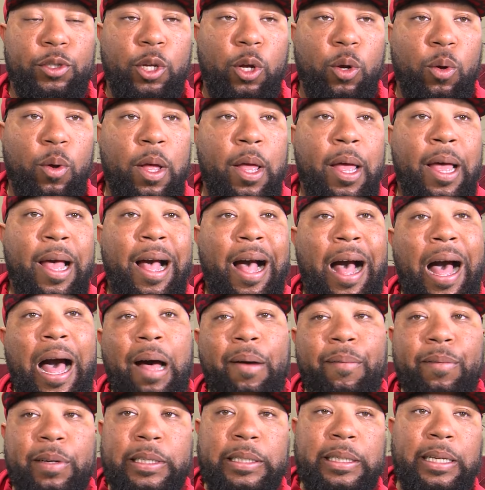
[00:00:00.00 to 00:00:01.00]
So
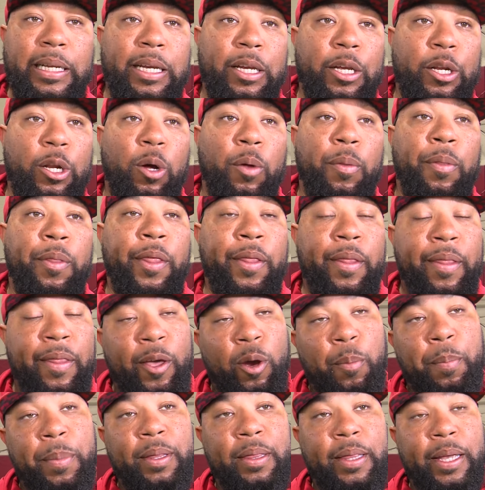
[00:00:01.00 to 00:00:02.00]
obviously, you know, th-
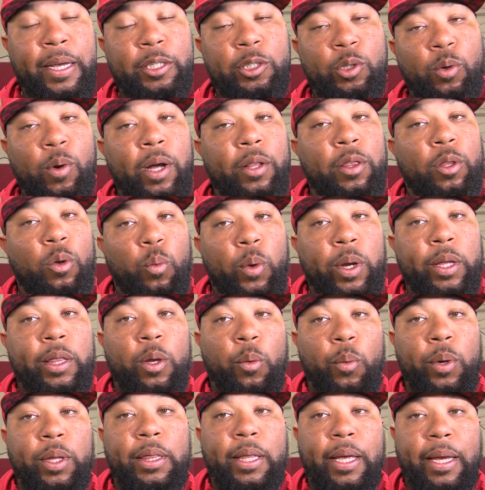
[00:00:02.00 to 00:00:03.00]
there'll be things throughout the week
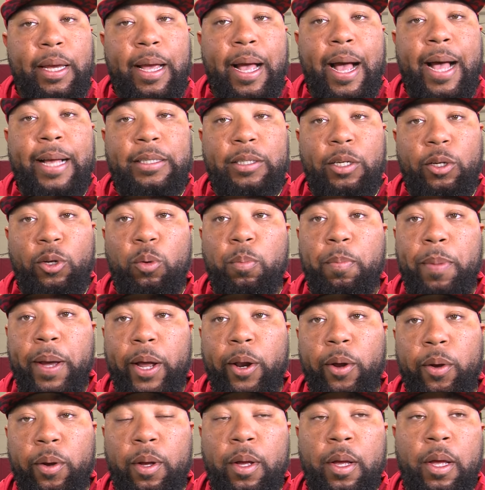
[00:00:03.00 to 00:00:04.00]
that we think guys can do
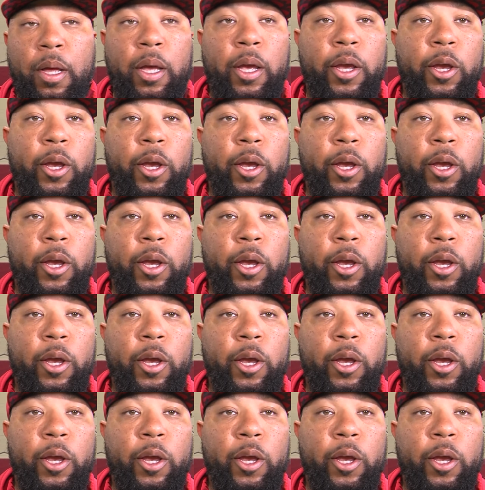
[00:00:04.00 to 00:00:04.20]
better.